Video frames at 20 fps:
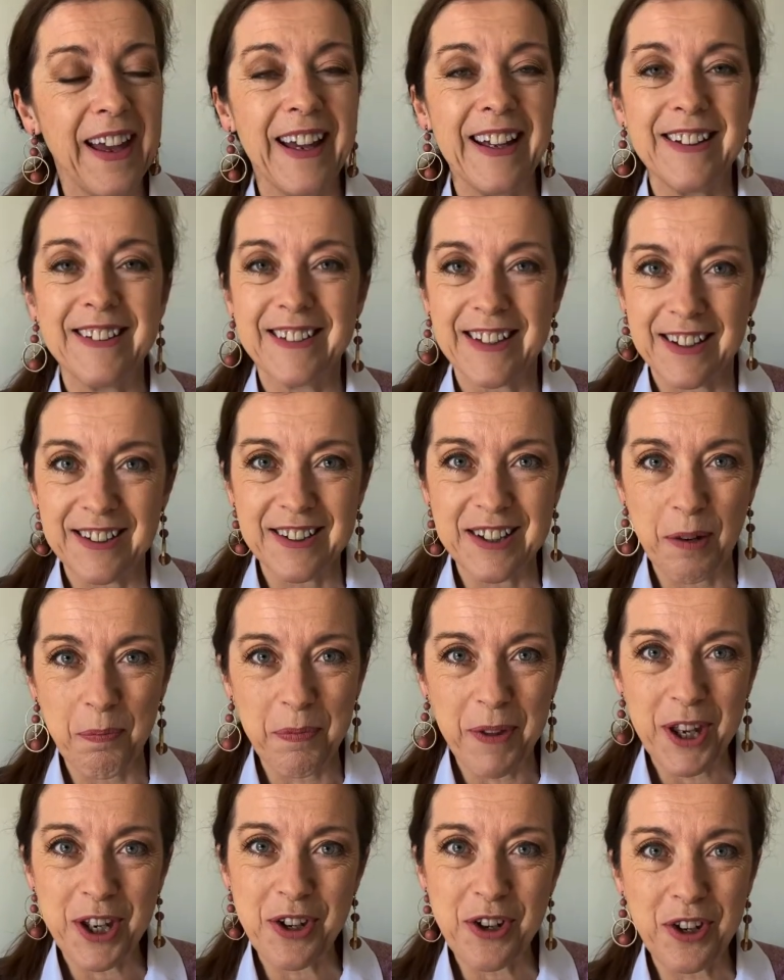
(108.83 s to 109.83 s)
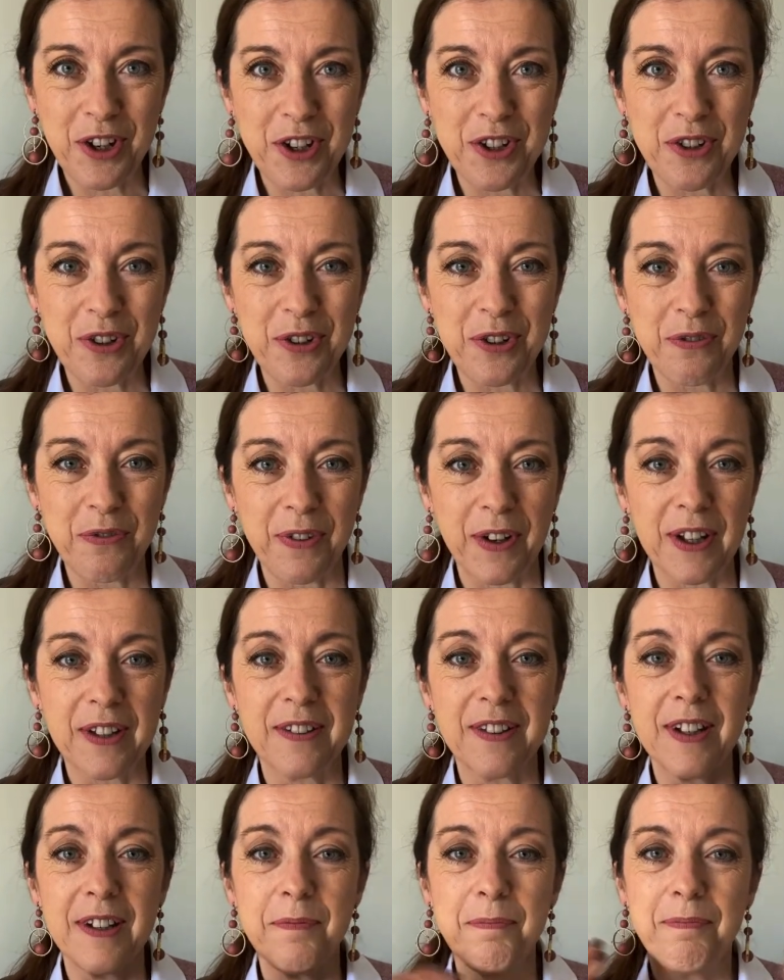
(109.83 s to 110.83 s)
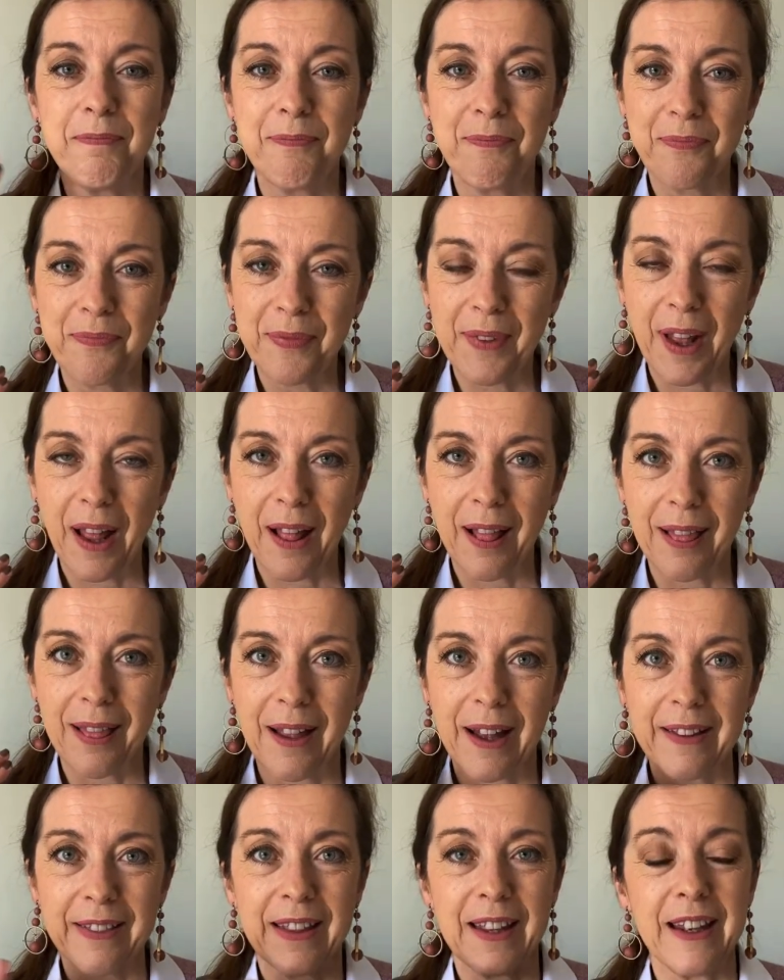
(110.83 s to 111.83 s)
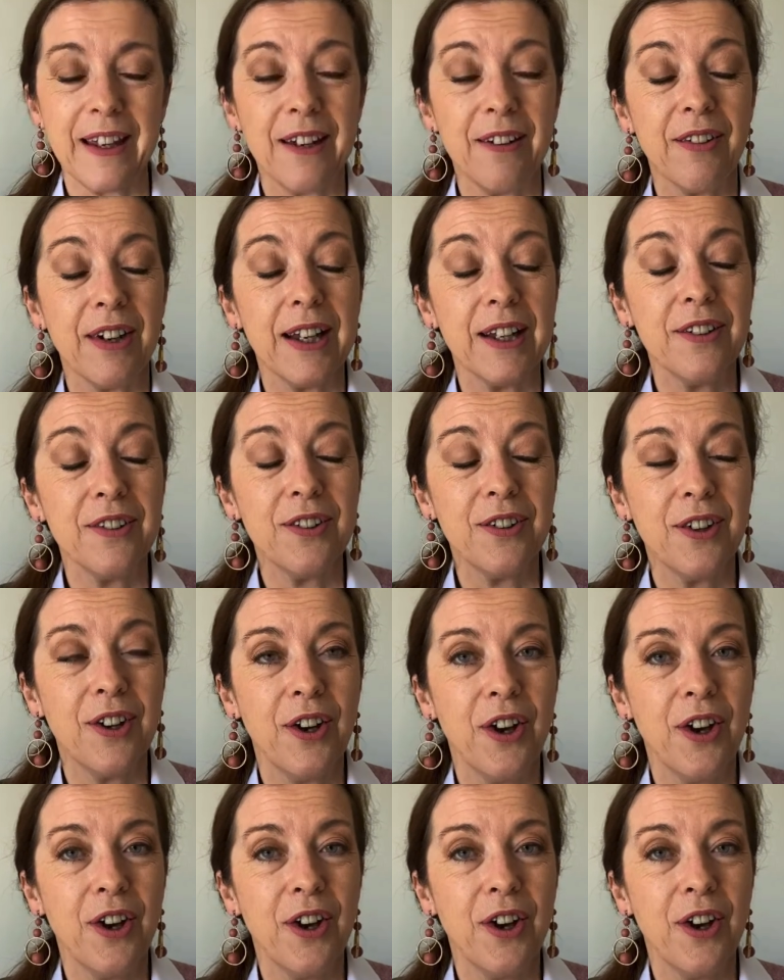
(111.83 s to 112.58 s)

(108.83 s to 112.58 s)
is there something you can do to fix it, like the earrings?